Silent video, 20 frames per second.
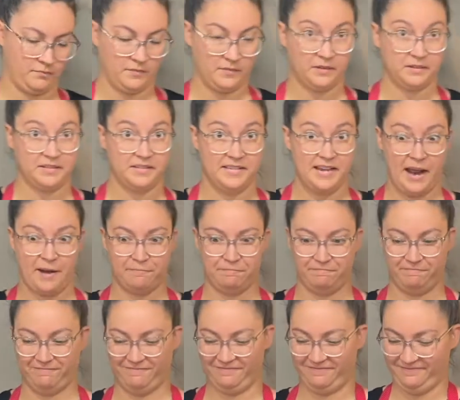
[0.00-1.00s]
Snap.
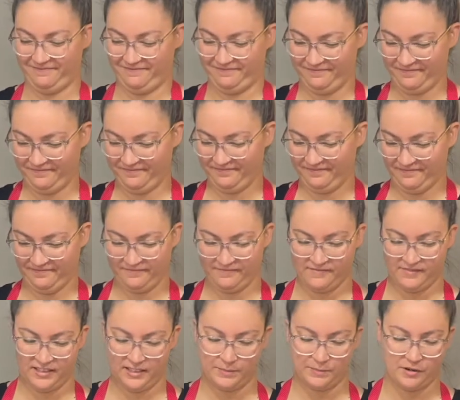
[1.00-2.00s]

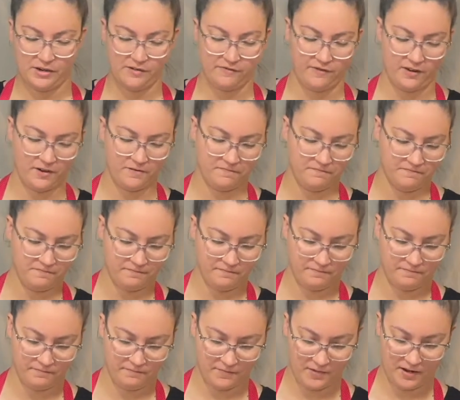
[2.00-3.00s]
Pretty fun,
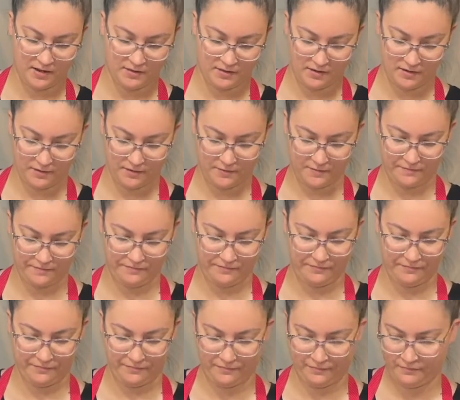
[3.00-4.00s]
I think.
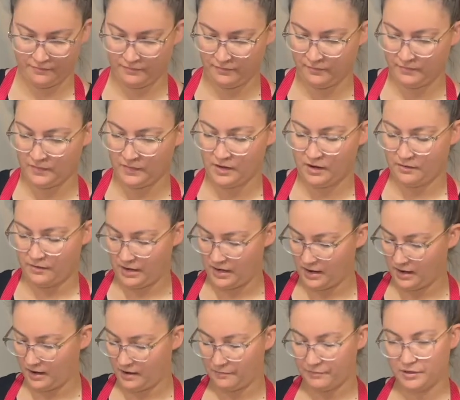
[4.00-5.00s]
All right,
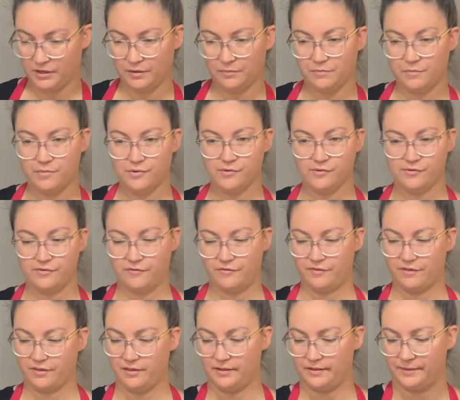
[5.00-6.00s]
I'm gonna
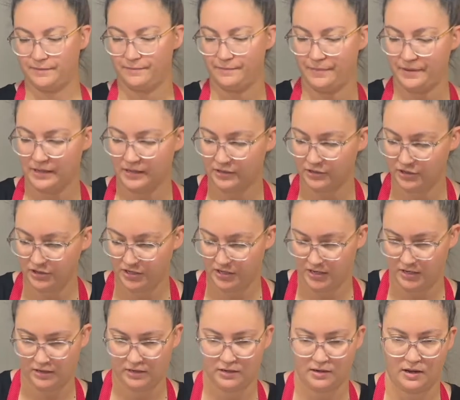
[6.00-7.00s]
move this big
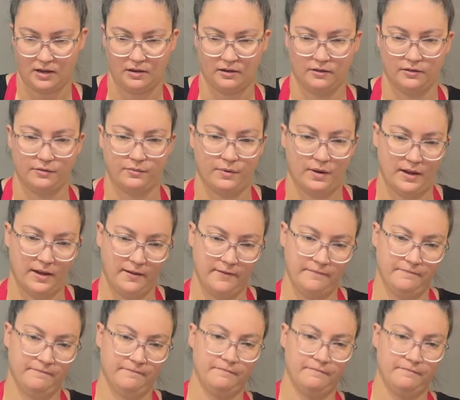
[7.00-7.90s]
sheet out of the way.